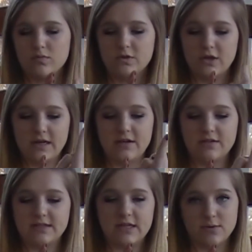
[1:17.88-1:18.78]
looking down the
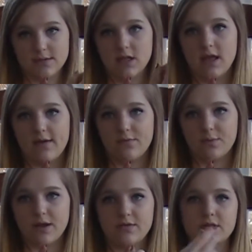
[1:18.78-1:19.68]
stage was the left,
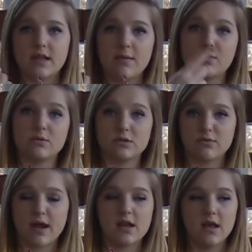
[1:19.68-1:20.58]
but to them it was the
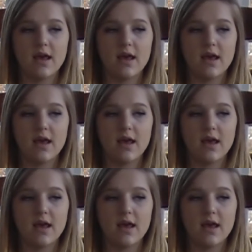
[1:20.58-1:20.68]
right.